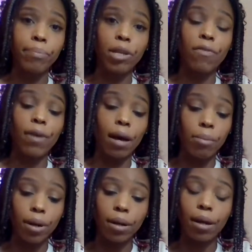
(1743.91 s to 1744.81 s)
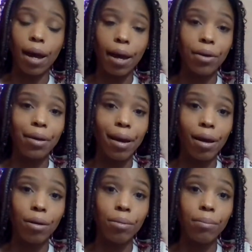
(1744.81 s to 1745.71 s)
They're vibrating higher
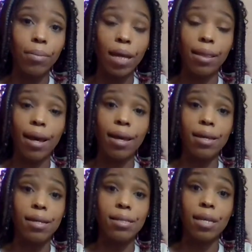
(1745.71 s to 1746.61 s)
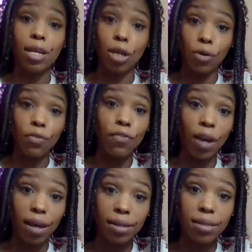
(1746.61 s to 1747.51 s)
now. And that is in your
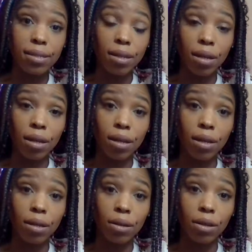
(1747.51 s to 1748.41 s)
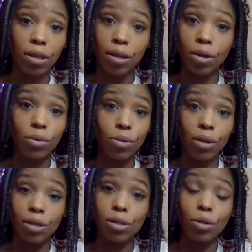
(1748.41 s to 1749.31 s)
face, you know, through
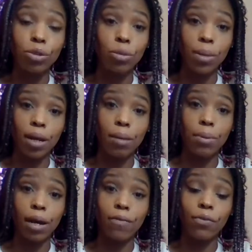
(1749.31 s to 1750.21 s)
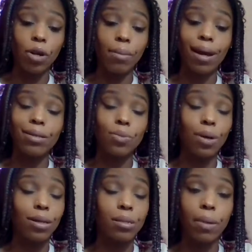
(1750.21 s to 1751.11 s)
their social media platform as
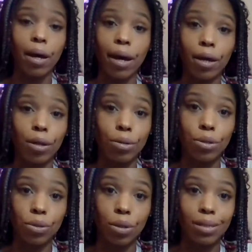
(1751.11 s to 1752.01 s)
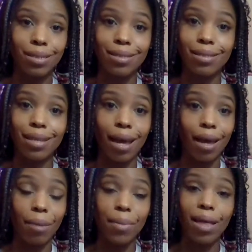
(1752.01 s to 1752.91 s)
well as behind closed doors. It's the
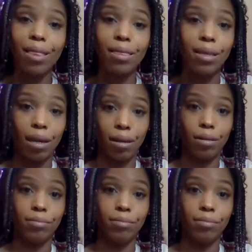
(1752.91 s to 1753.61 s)
same thing.